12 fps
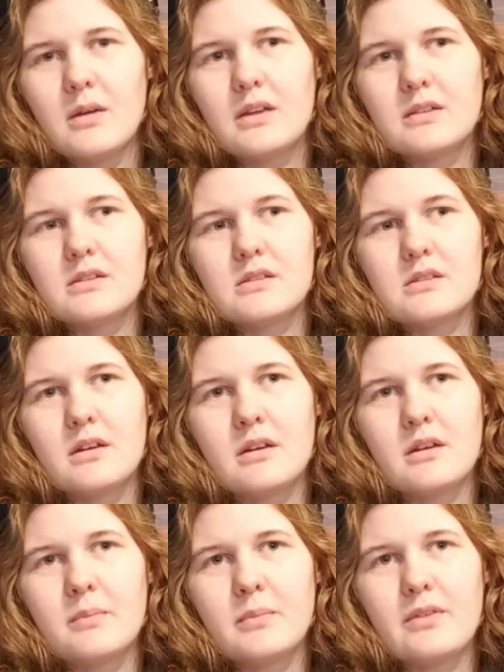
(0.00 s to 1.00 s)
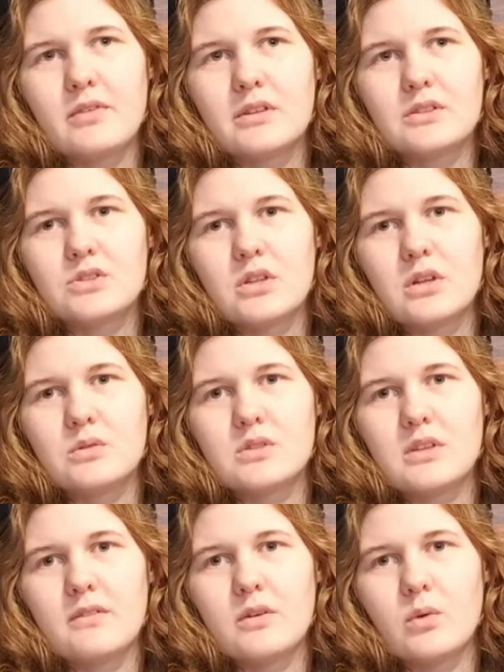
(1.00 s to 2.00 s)
it's everything is
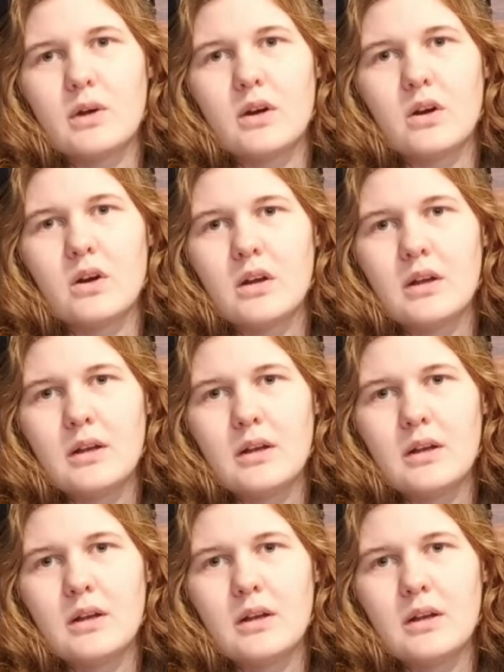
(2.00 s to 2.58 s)
closed everywhere,